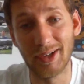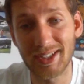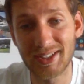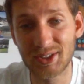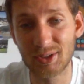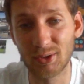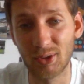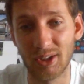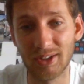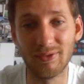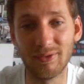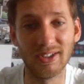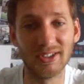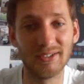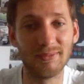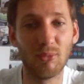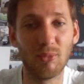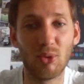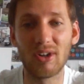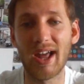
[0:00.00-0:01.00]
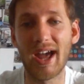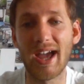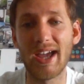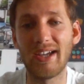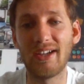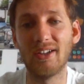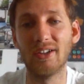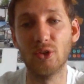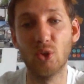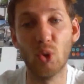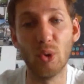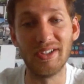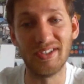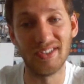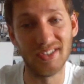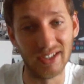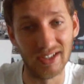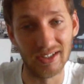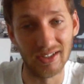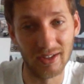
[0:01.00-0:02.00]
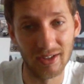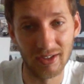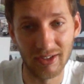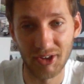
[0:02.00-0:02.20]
restaurant was more like noisy